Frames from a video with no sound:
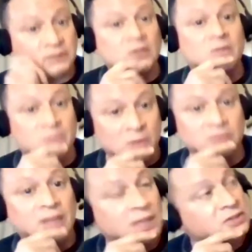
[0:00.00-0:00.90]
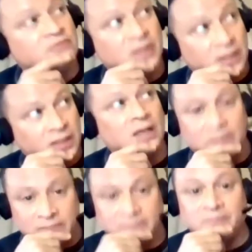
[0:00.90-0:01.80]
Turbo, that's a fitting
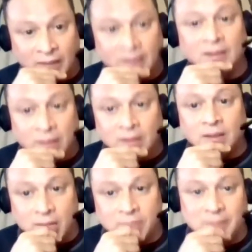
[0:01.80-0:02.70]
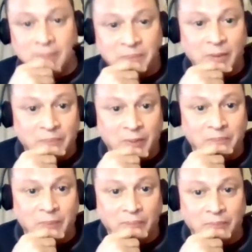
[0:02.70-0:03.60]
name. yep, yep, yep,
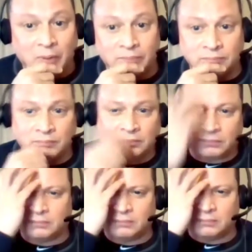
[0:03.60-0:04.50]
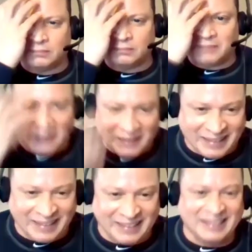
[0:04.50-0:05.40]
yep, yep, yep. That's the whole
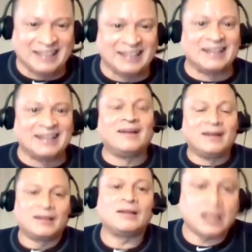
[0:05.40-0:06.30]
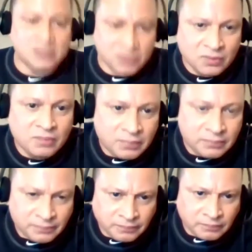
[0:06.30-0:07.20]
point. got a high
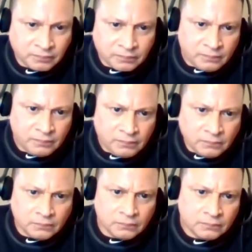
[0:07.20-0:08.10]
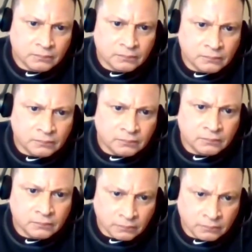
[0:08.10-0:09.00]
here at Serra Longo, and uh,